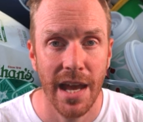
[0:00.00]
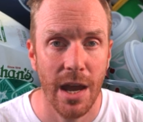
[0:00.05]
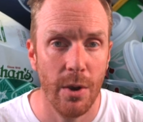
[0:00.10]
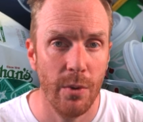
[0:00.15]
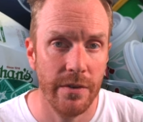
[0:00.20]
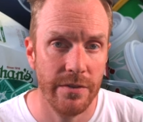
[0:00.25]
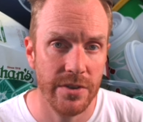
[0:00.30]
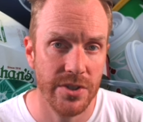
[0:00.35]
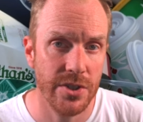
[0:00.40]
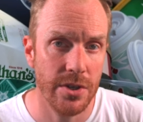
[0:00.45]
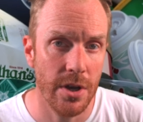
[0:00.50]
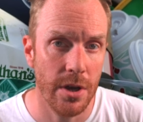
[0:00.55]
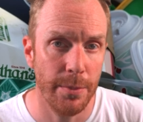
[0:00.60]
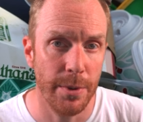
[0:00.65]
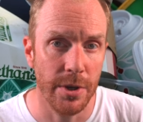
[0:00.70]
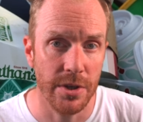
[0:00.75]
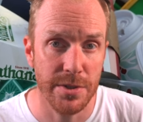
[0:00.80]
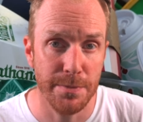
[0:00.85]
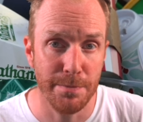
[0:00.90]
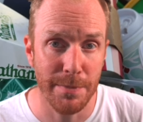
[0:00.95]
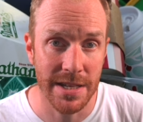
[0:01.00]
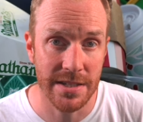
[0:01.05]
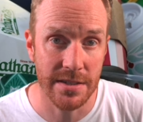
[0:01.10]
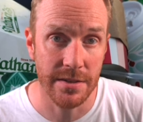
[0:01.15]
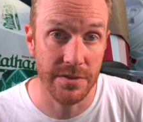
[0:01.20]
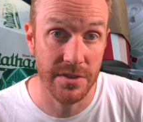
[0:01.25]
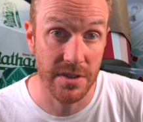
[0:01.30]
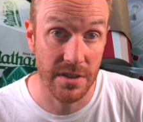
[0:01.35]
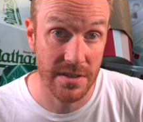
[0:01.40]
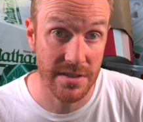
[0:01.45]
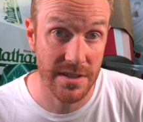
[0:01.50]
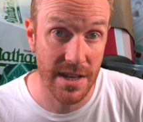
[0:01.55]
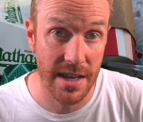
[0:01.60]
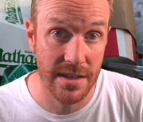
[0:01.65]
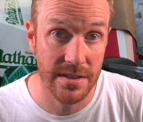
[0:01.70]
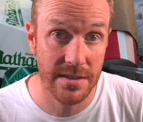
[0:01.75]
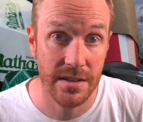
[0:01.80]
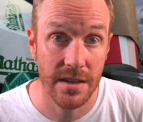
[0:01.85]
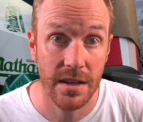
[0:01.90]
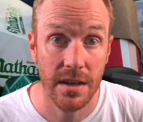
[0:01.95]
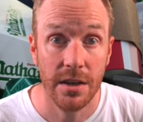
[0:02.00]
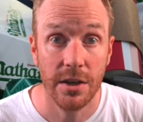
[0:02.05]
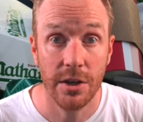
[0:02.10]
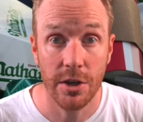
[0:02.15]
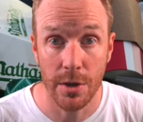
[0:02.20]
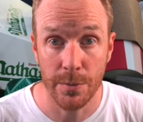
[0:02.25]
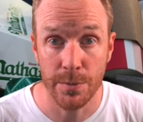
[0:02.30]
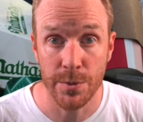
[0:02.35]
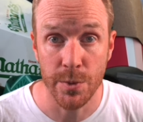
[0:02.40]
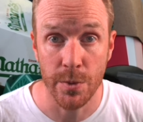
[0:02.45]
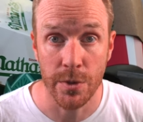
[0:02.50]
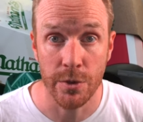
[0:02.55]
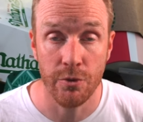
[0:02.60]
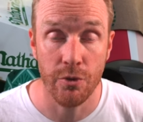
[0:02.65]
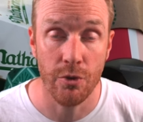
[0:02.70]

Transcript: However, Starbucks' massive success comes with